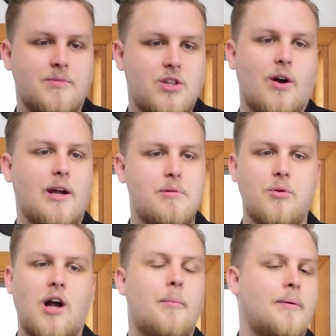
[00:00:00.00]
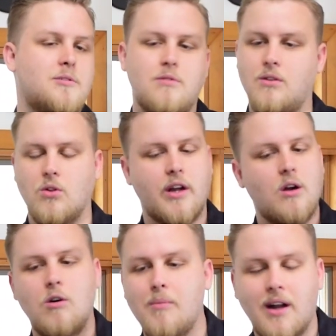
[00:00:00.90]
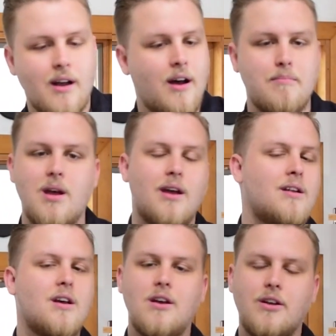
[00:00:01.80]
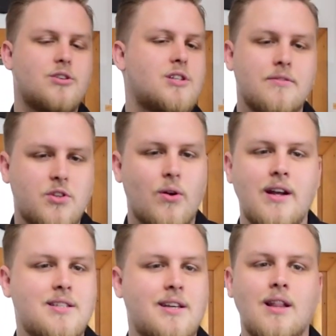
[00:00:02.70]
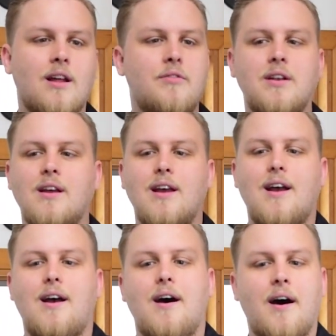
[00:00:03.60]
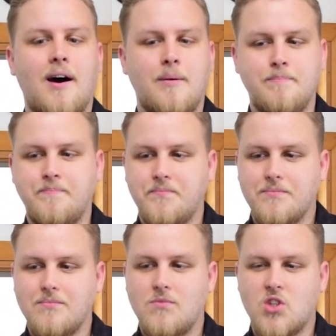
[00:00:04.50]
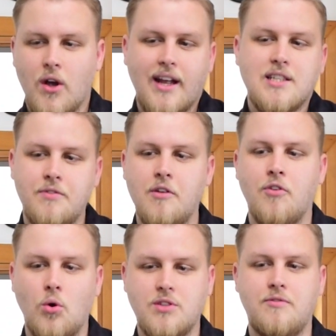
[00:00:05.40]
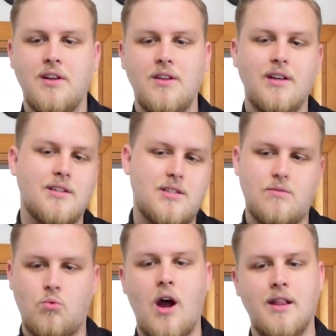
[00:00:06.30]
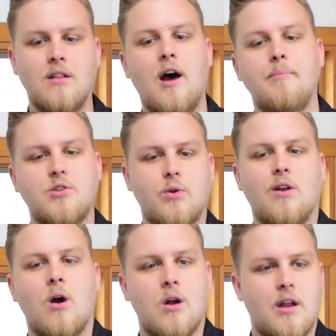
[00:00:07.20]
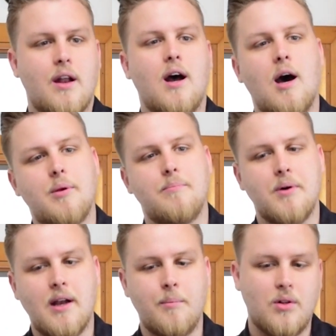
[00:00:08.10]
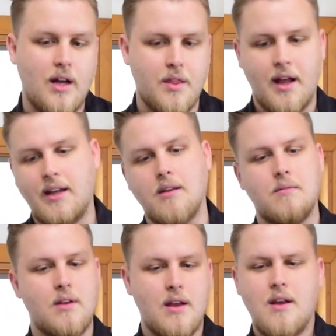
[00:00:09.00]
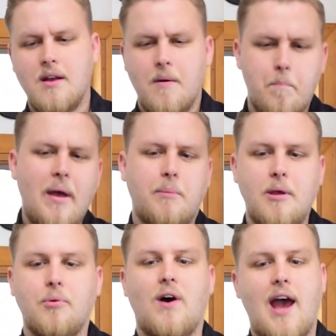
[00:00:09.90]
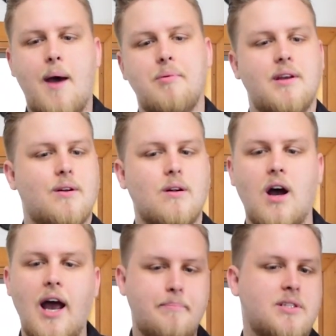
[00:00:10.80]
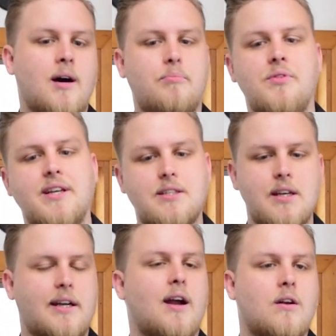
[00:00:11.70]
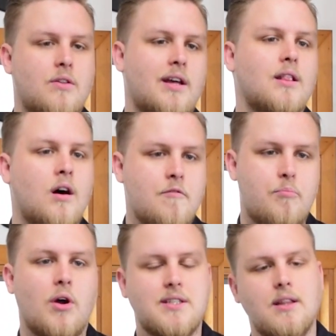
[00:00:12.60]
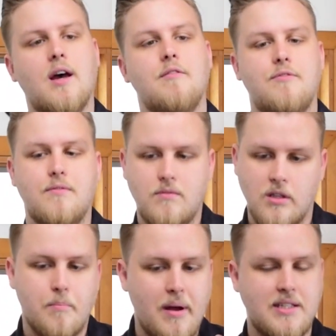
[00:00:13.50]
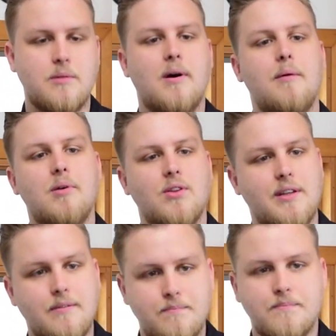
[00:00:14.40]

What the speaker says: something too. I get people coming up to me and they're like, oh my God, man, your stuff's crazy, I love it. So I guess if it evokes feeling, it's right in the line between art and a hobby, but I'm glad that I can make people happy or hyped up when they see a character they love brought to life to the best of my ability.